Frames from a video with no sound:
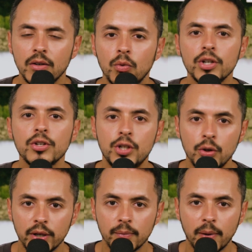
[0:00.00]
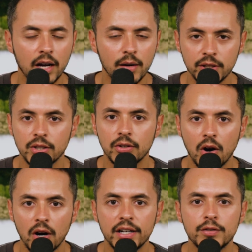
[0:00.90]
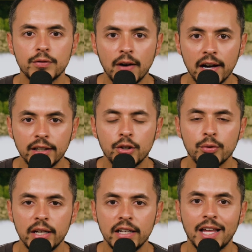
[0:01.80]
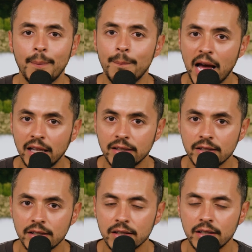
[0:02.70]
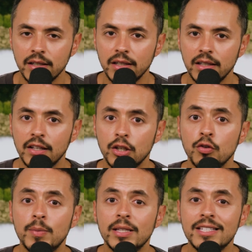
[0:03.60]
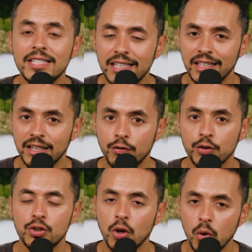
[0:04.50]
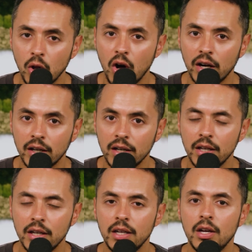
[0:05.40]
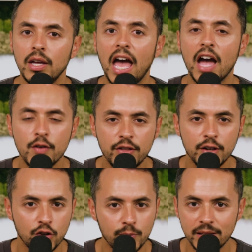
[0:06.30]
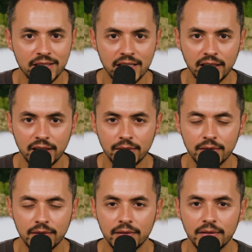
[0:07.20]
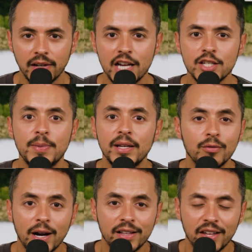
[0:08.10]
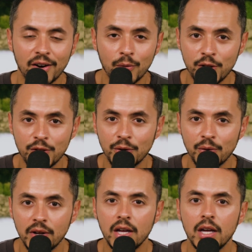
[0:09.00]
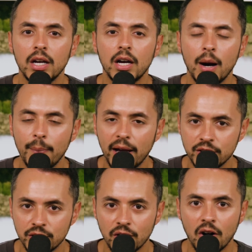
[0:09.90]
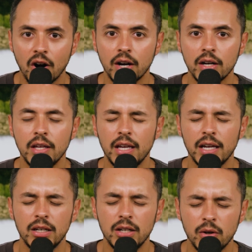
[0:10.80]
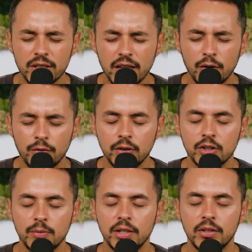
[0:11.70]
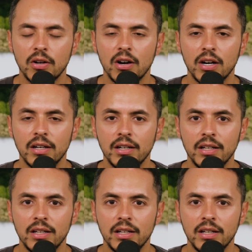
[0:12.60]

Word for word: What you're doing by coming to your heart is finally creating that balance that you've been seeking for so long. Everything you've been seeking, has been right there with you. Come back to your heart and notice how it feels to be in your heart.